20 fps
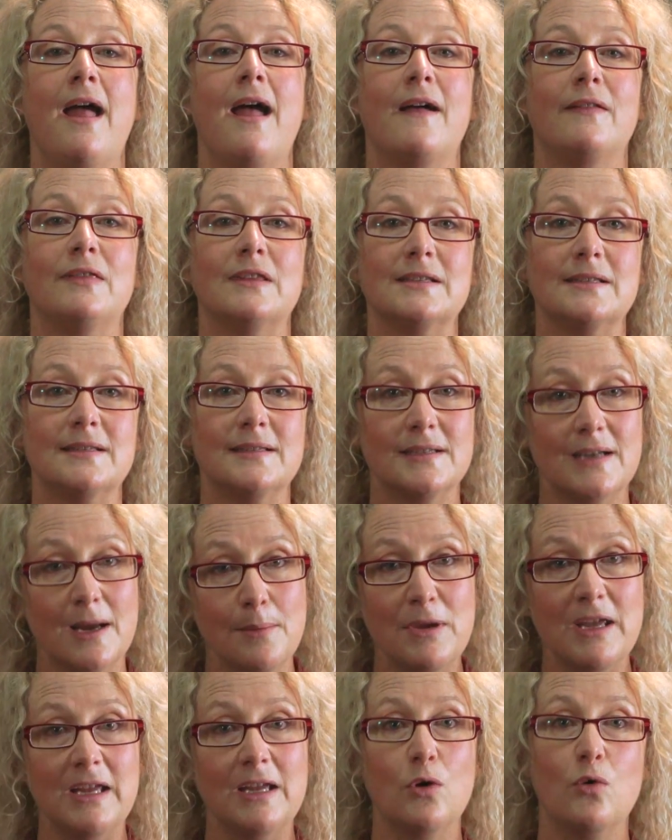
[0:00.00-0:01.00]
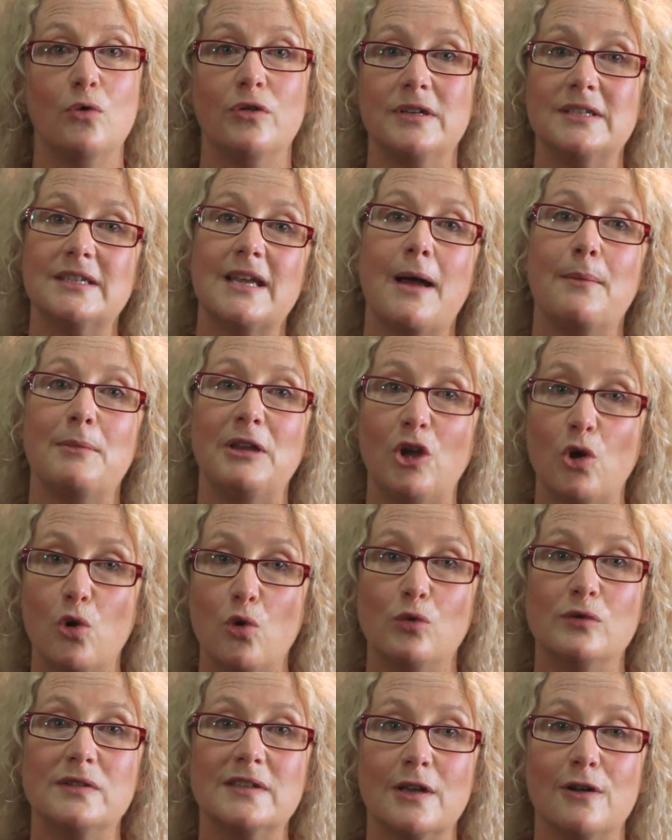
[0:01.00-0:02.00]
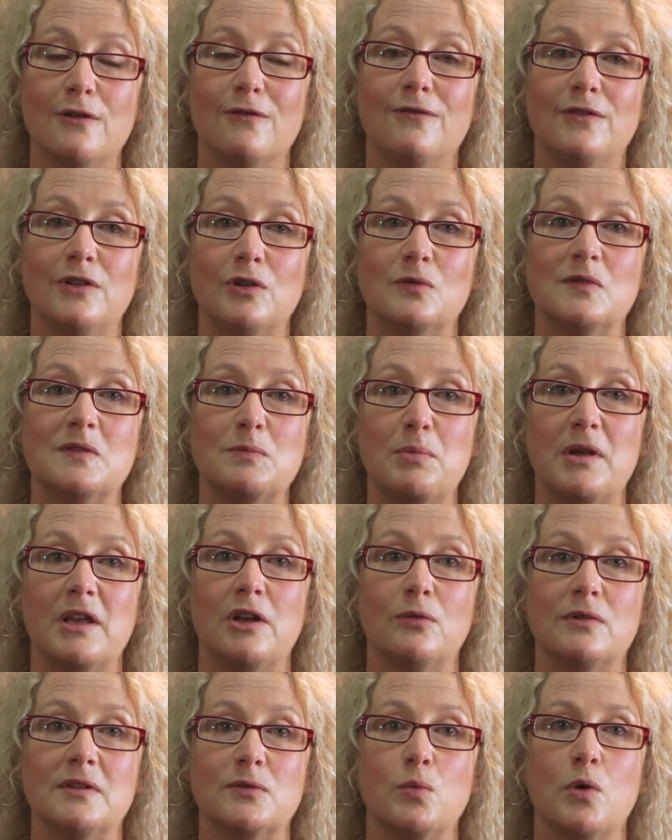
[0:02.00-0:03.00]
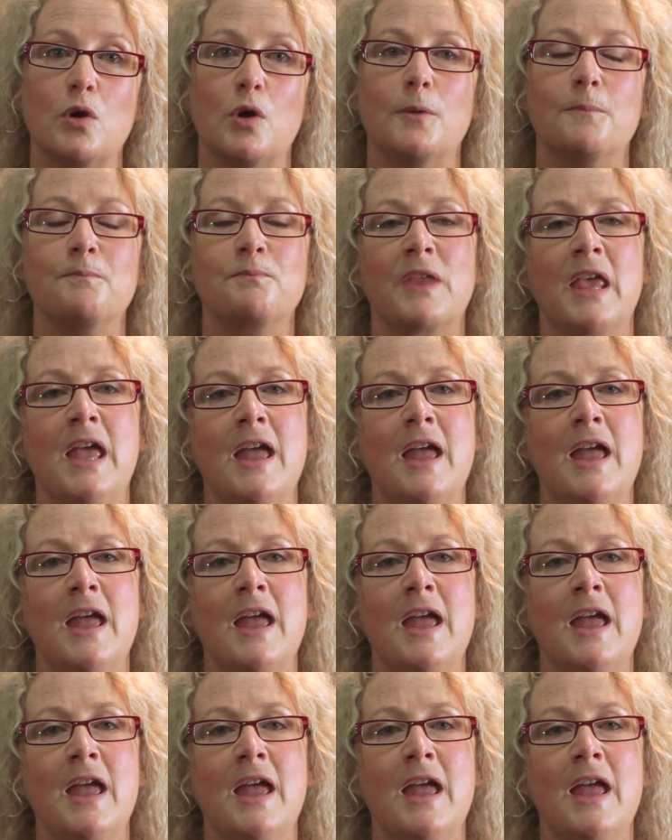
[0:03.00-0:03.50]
and the stomach or the tummy also feels better as well.